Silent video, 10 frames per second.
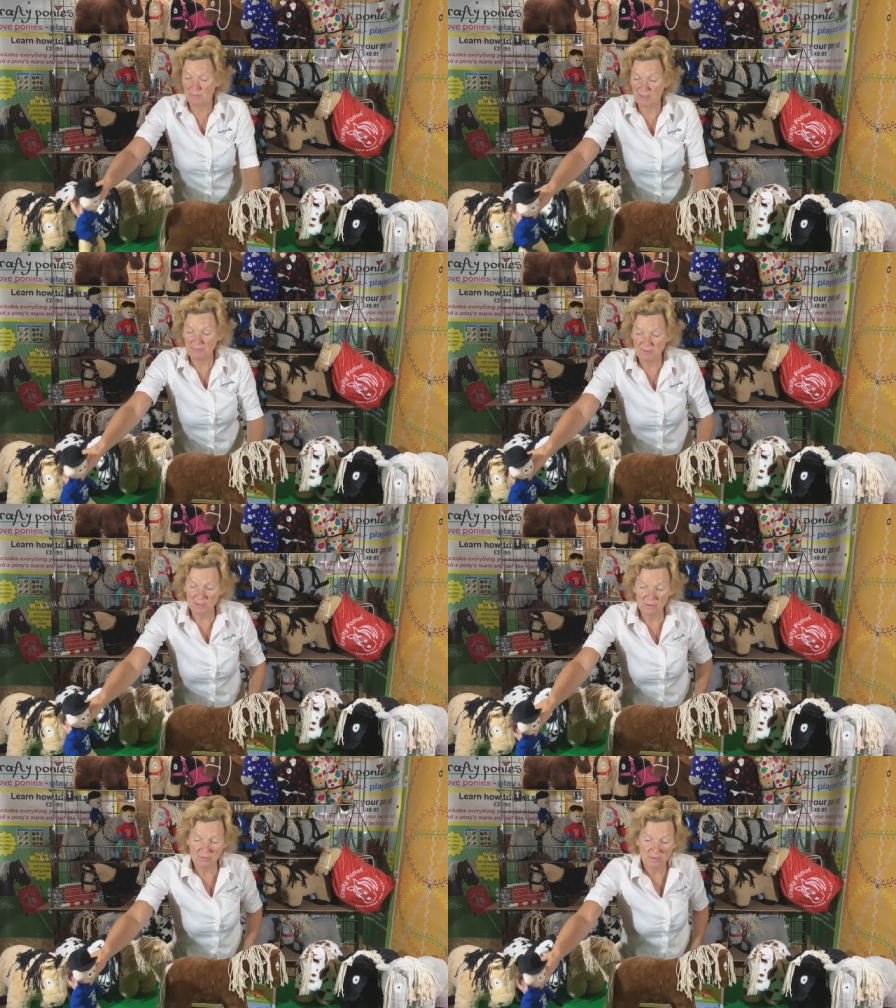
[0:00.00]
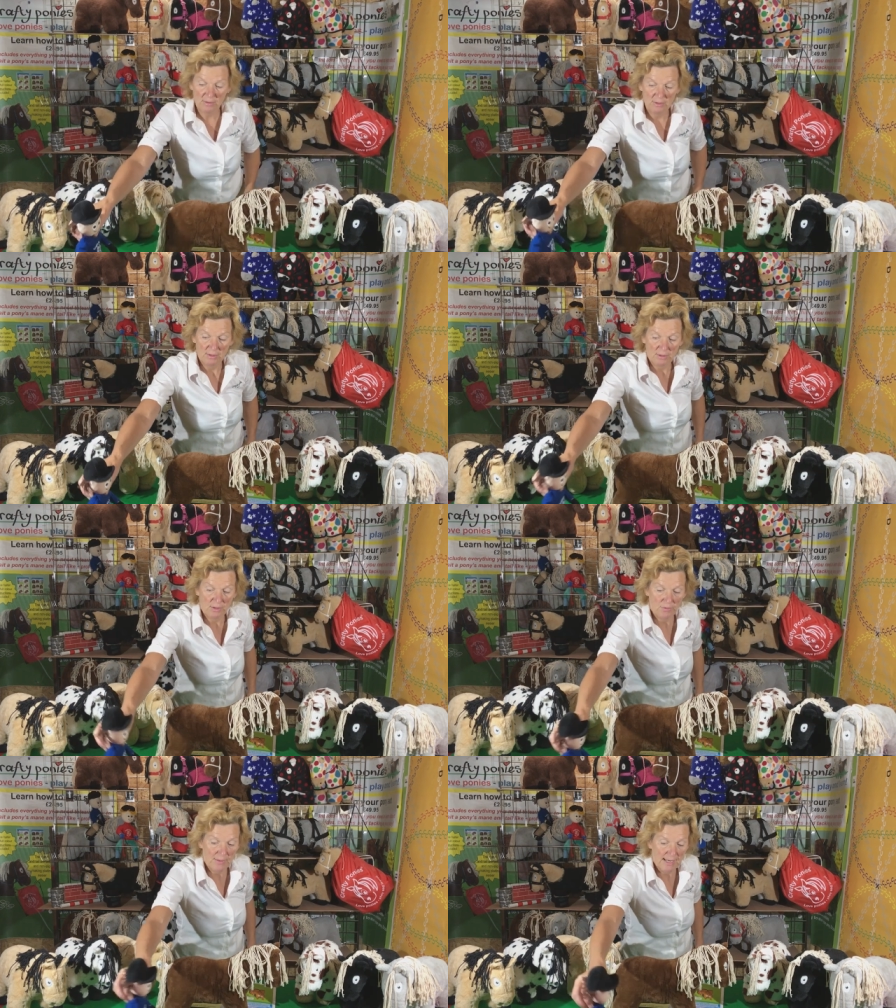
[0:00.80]
But if you
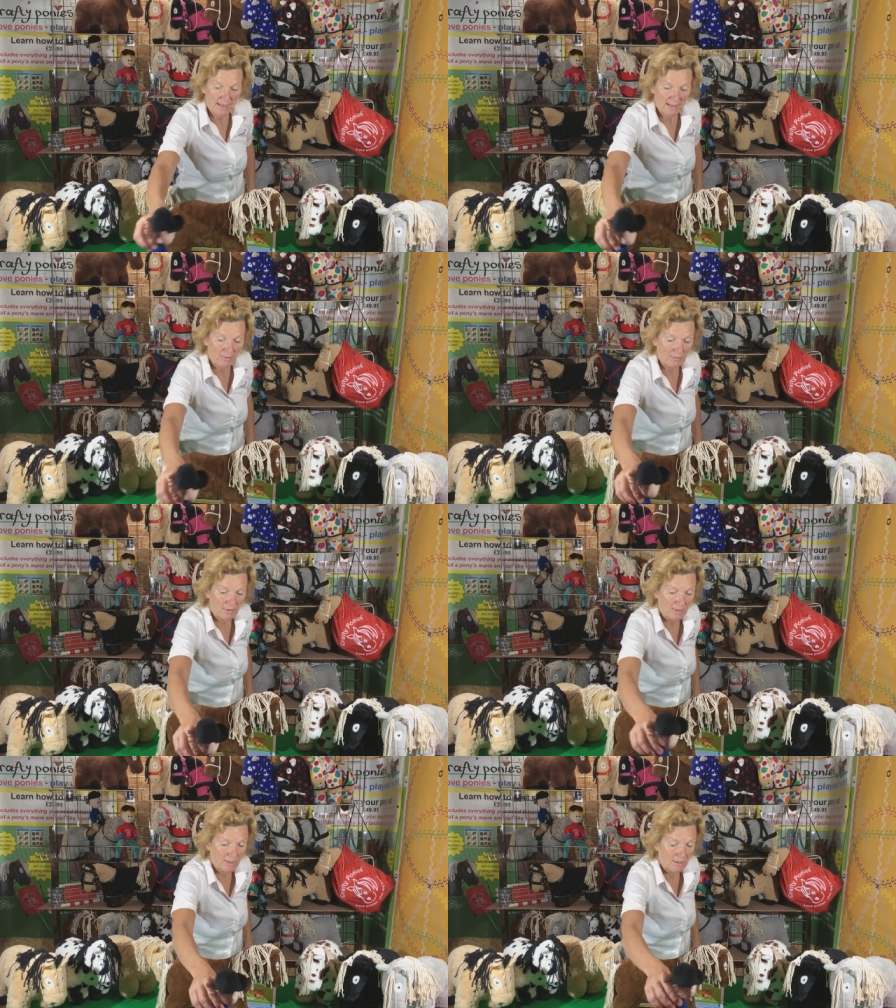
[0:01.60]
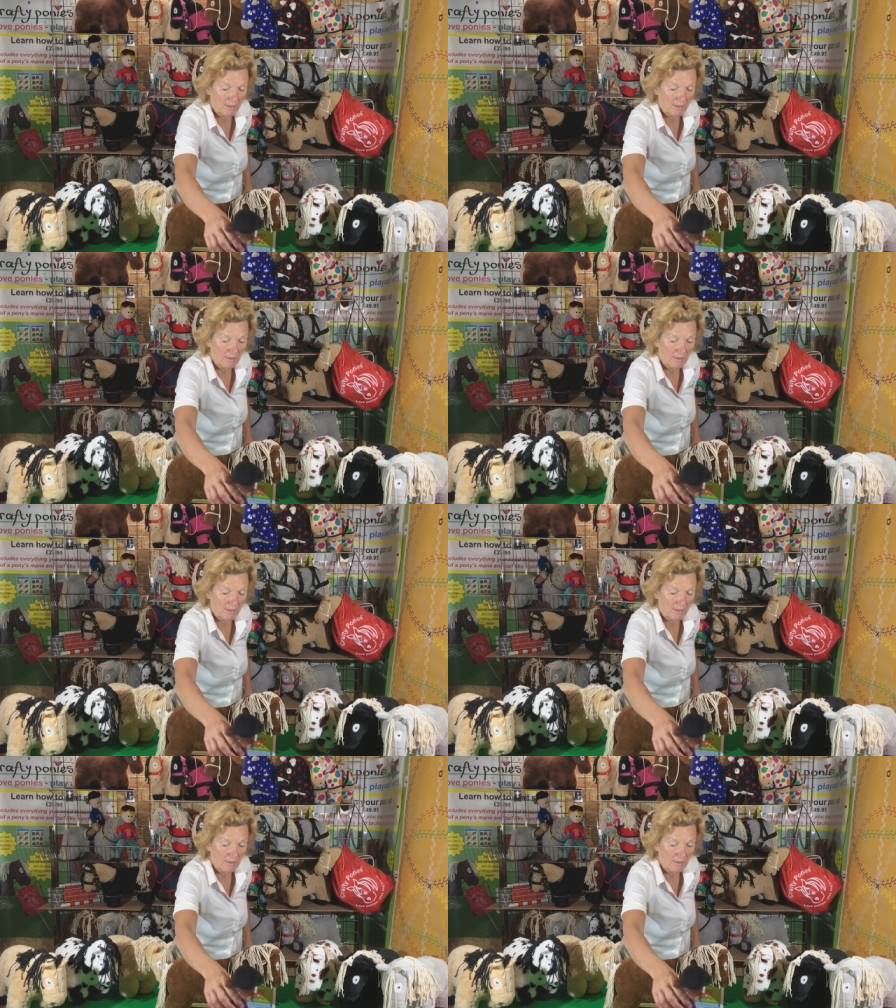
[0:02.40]
go round